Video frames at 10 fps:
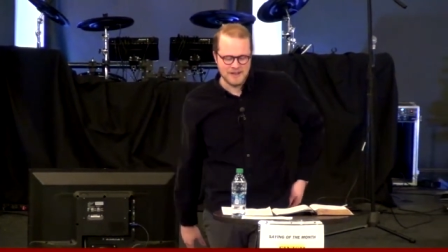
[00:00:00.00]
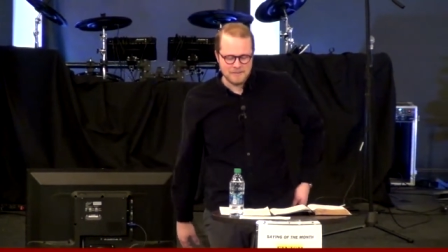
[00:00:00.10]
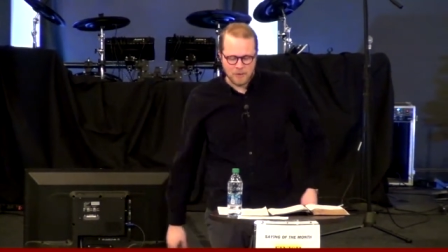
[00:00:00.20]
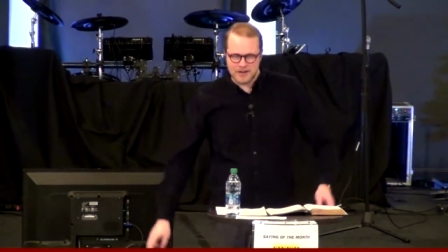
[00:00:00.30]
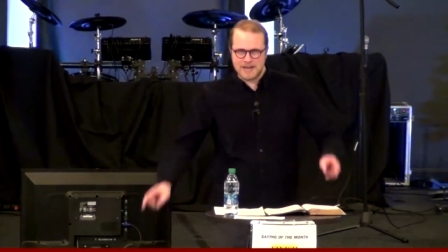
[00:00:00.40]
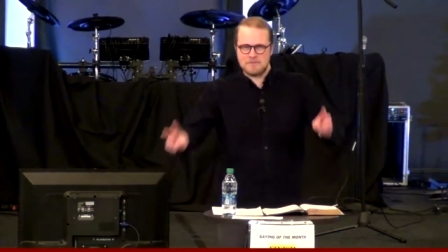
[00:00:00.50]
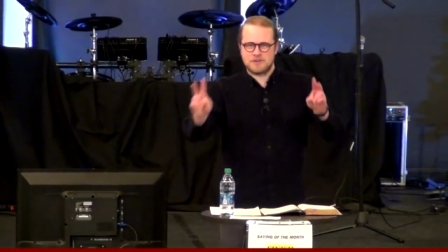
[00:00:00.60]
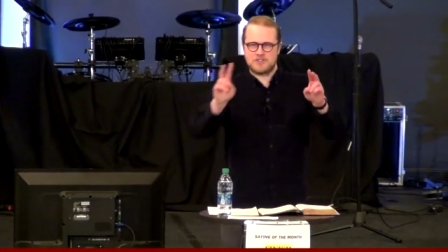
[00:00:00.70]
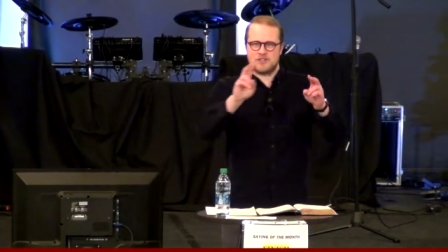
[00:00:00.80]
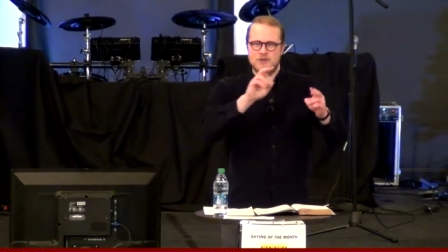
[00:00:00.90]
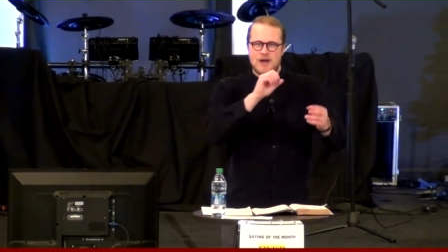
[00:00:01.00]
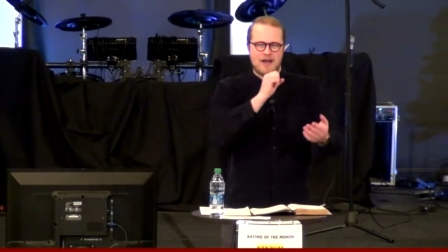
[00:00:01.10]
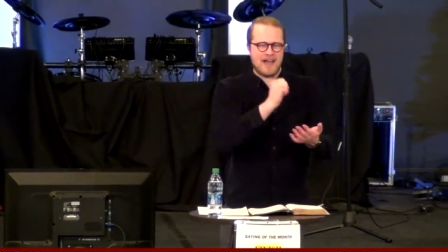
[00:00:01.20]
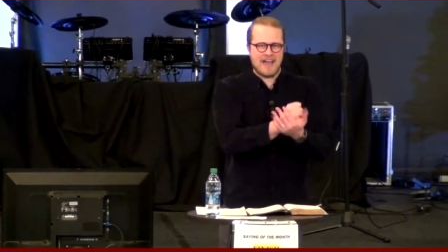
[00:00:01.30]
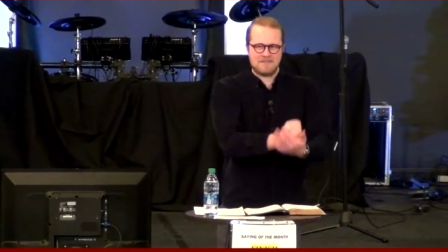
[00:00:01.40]
Point number two,
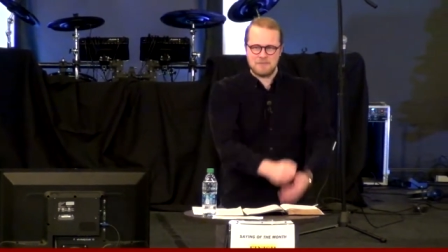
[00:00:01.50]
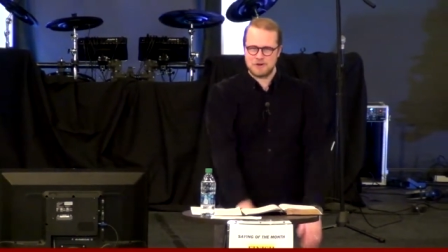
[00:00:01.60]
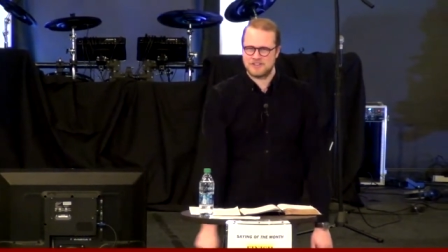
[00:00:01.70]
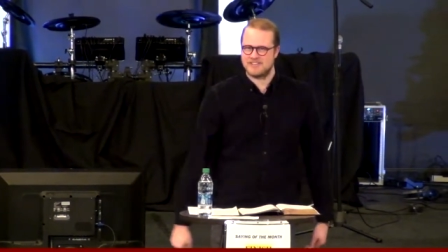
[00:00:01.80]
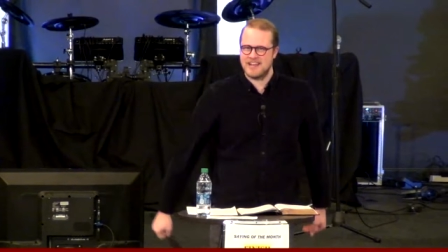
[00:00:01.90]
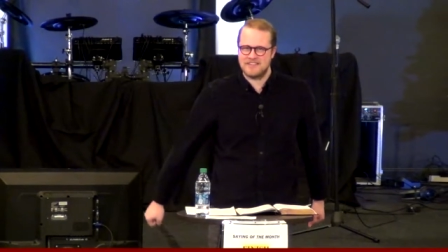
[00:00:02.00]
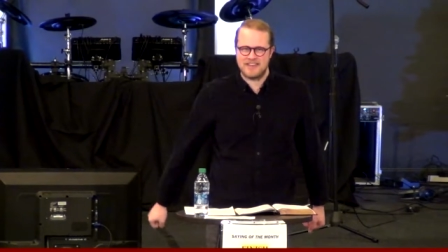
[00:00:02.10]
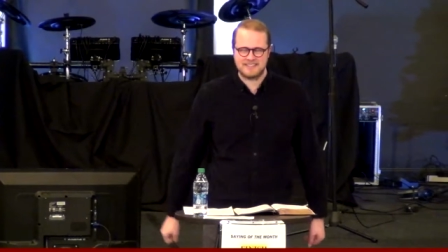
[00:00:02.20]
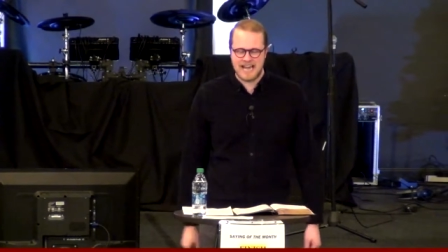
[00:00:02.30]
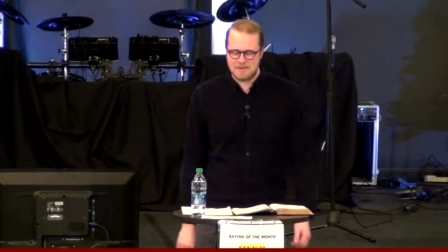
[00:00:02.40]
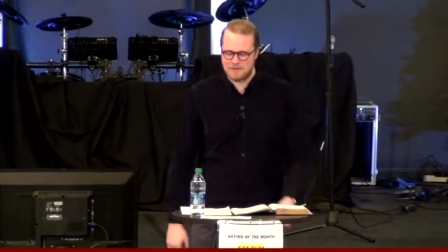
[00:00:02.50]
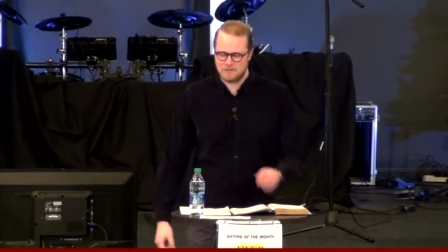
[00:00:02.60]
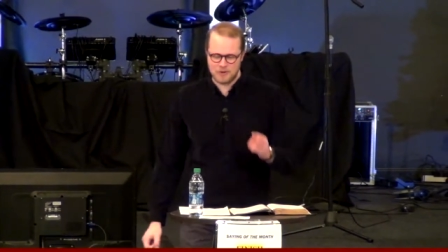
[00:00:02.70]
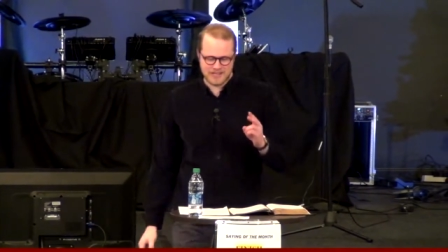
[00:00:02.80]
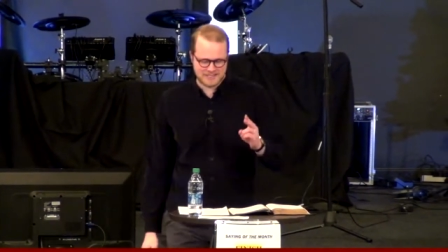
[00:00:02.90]
I have more to say on that topic.
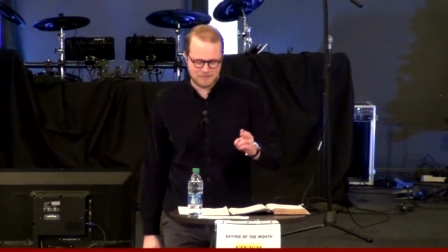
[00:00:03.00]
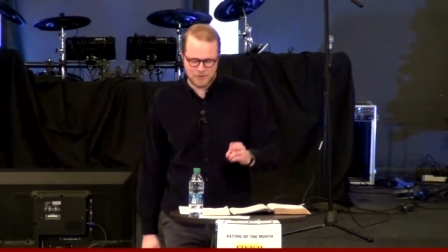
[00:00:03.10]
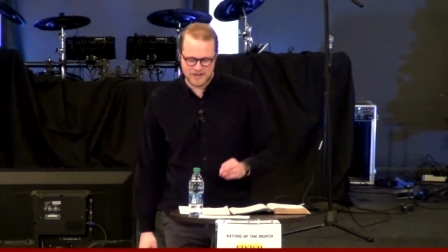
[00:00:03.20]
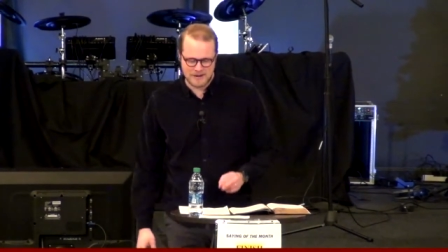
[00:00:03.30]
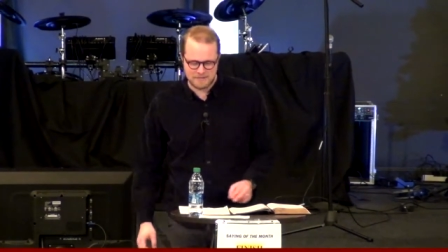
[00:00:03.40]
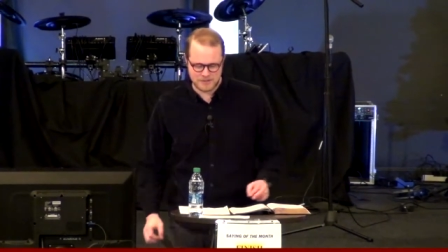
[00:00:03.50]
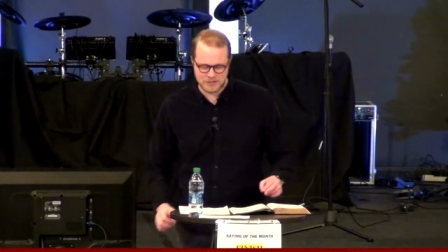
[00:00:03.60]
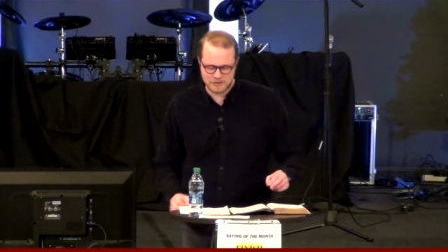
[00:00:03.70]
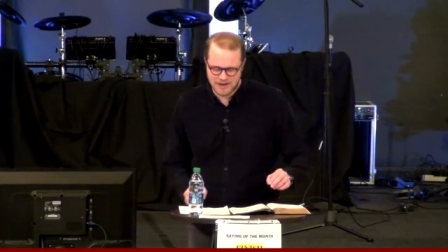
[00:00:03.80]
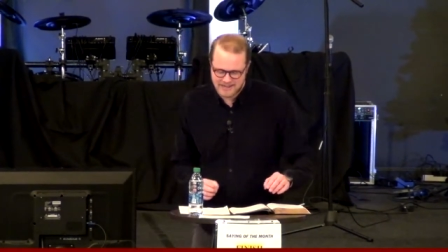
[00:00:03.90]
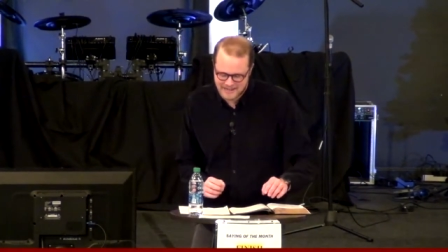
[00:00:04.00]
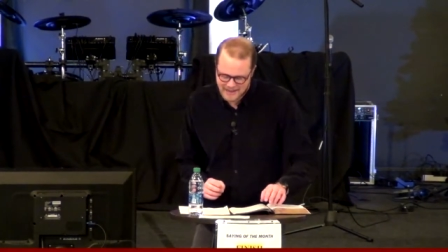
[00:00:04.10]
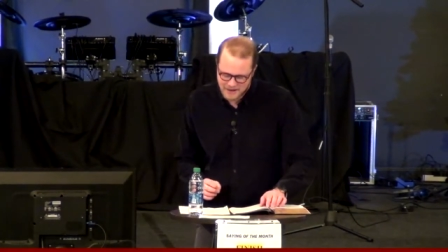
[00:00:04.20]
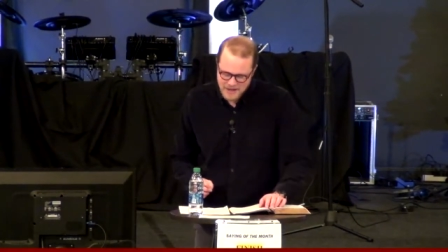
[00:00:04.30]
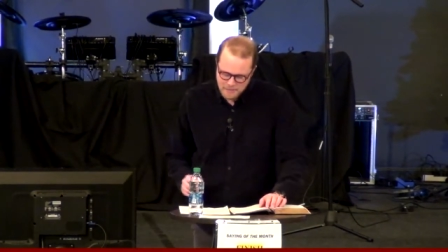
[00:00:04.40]
We'll get to point number two right
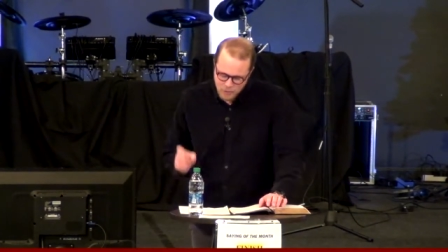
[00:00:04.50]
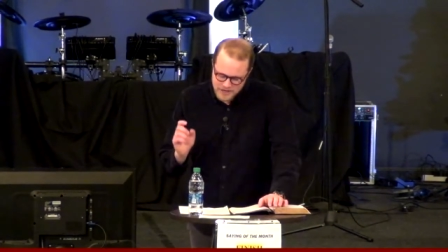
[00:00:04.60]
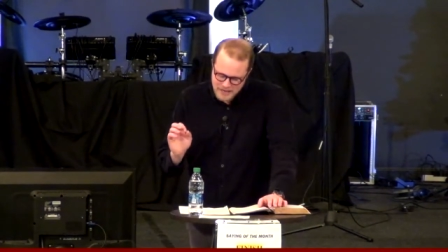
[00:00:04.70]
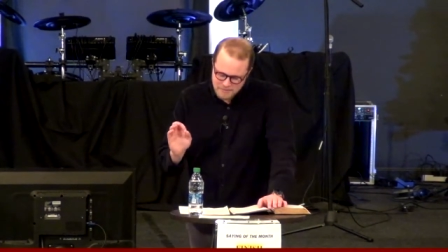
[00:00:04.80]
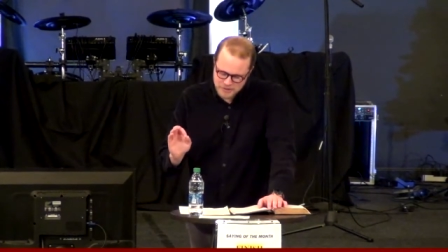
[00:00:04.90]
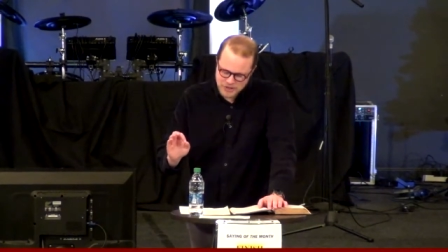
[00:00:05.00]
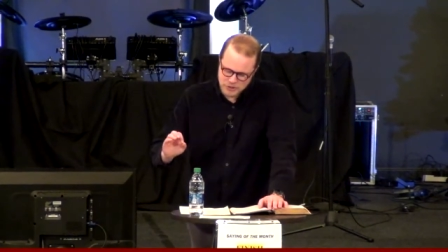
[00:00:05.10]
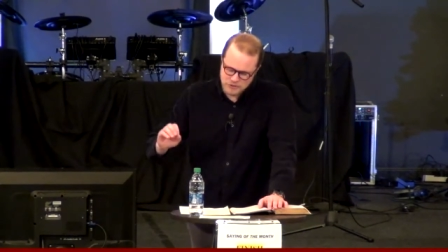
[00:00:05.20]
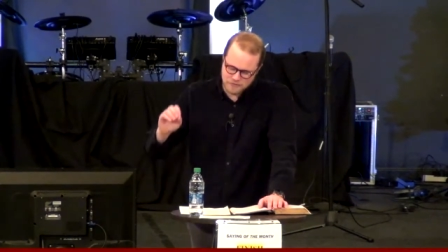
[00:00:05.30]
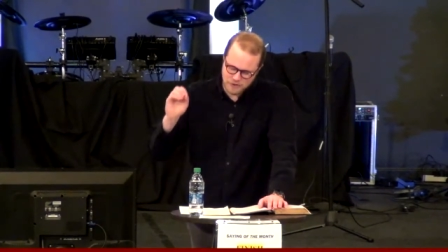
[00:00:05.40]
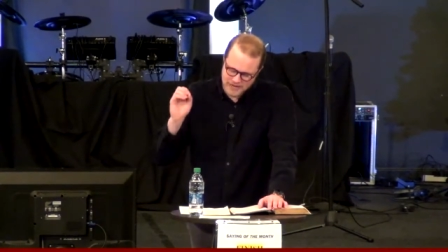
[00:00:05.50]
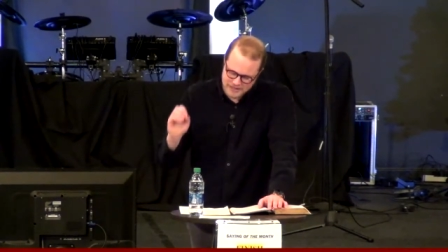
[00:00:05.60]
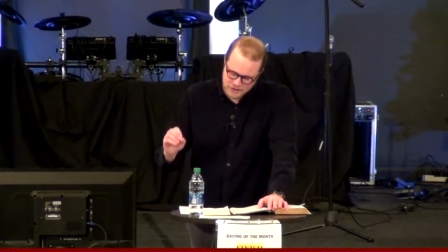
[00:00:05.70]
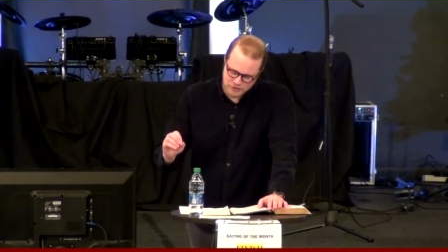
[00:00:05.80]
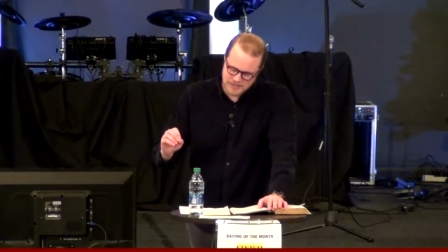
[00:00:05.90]
now. Point number two for
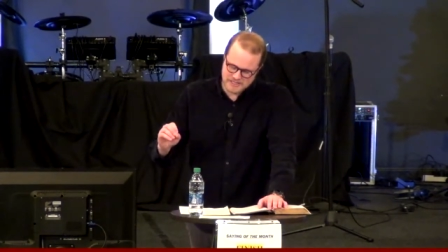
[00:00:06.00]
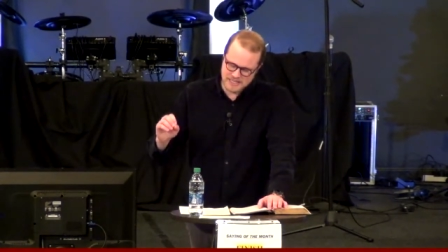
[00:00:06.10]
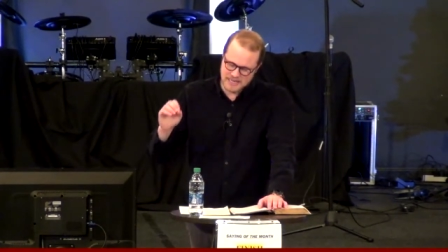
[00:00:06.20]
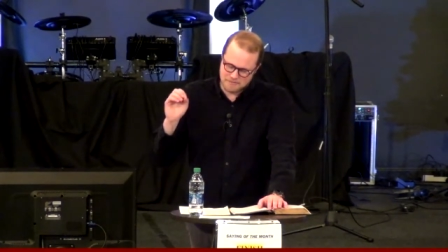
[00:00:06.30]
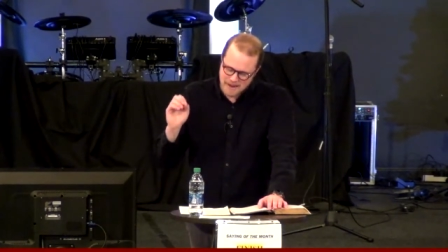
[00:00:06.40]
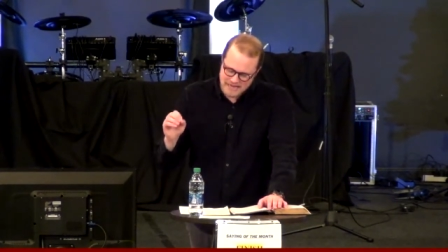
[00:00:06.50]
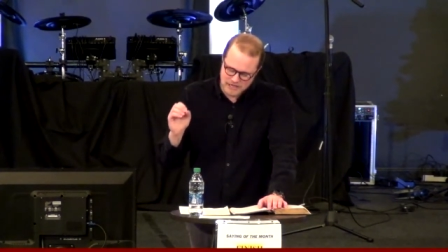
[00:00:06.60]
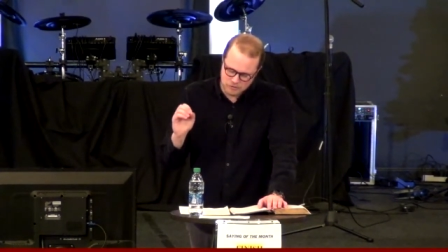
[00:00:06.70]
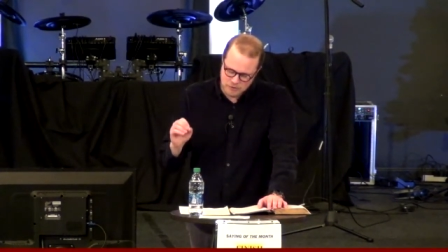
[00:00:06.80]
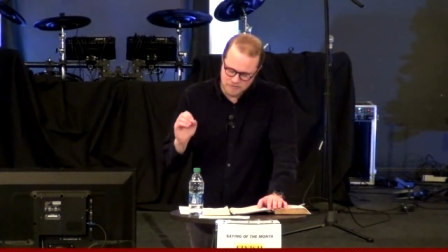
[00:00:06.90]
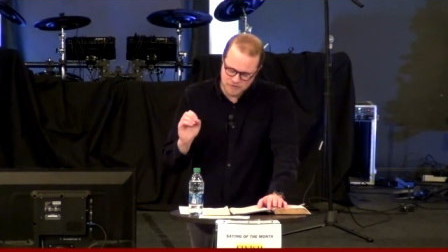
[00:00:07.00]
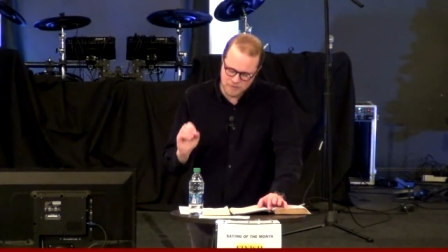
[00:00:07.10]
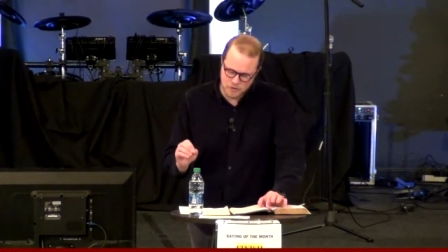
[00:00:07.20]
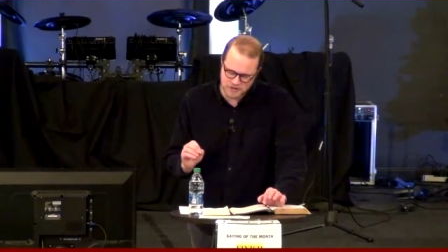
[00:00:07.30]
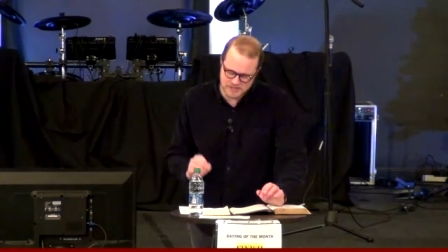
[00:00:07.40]
increasing and making room for
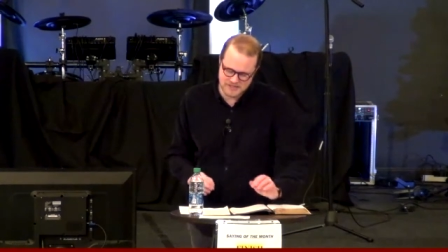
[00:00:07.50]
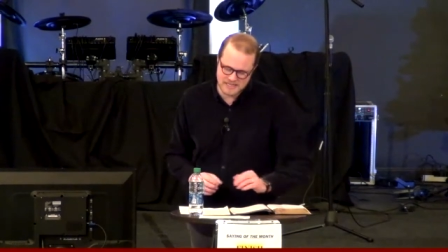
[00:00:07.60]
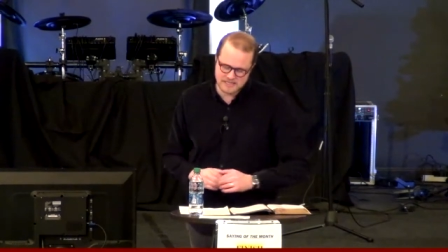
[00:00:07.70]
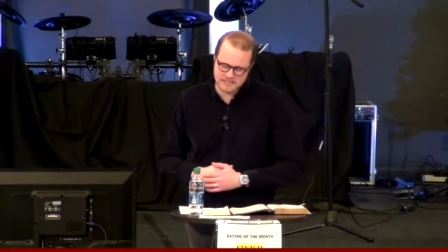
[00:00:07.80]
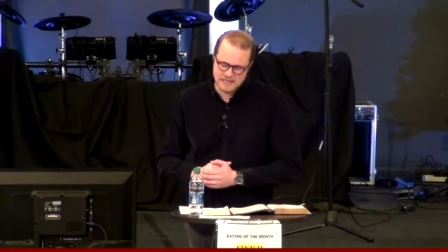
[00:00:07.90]
more is this,